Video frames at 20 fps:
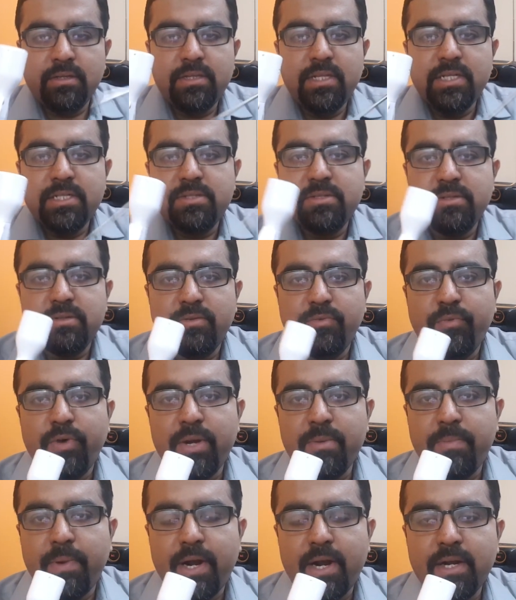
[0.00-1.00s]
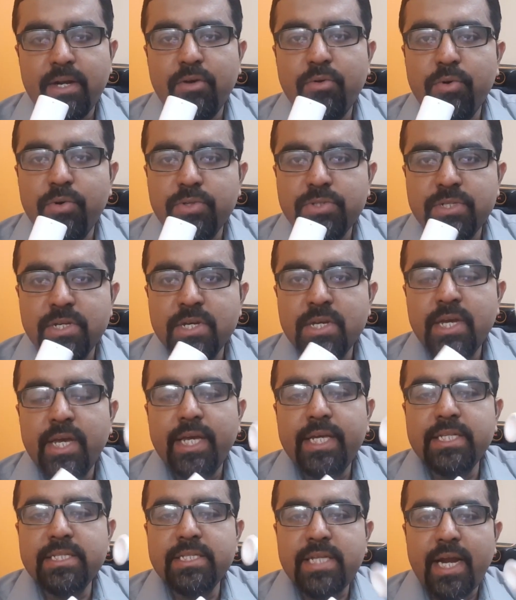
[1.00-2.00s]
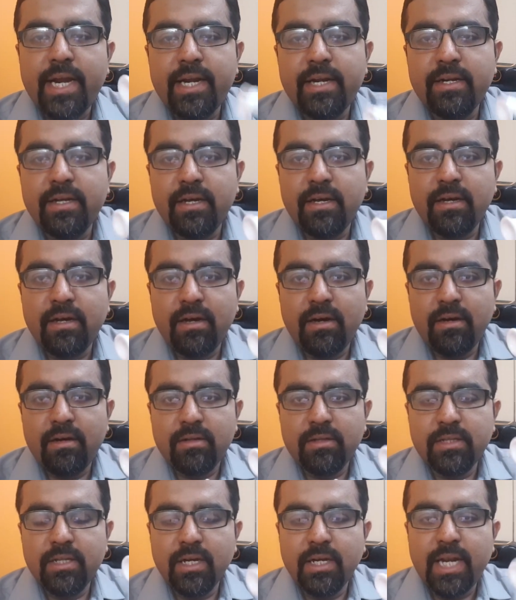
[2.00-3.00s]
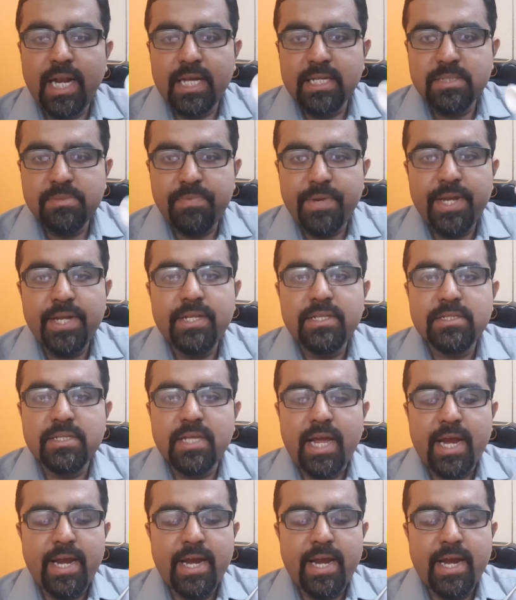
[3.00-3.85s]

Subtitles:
This one part goes inside the glans penis,